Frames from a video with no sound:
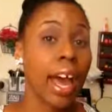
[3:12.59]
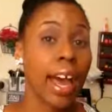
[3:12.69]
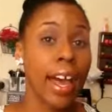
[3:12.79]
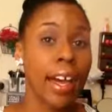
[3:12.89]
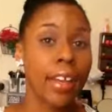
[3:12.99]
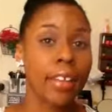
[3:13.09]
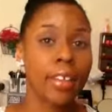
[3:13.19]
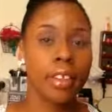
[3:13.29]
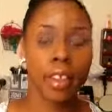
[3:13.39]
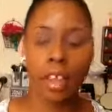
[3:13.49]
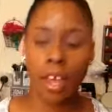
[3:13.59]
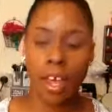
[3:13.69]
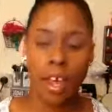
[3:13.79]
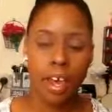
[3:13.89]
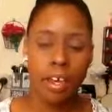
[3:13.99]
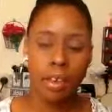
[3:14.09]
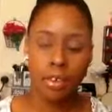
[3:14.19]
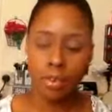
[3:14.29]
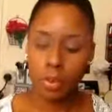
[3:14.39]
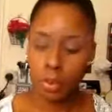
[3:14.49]
eyes, I
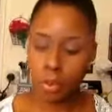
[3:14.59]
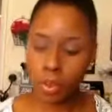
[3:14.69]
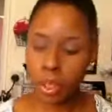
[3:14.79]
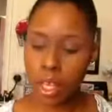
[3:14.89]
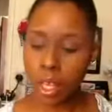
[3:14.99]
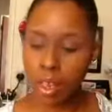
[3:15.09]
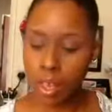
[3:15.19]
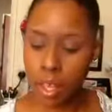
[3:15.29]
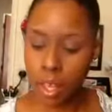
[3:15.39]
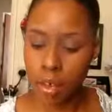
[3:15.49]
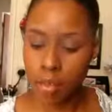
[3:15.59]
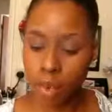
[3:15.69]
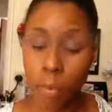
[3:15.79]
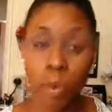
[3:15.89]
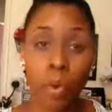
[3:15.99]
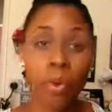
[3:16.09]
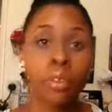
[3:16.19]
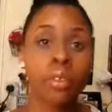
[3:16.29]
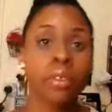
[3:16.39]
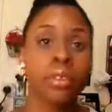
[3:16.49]
use the Rimmel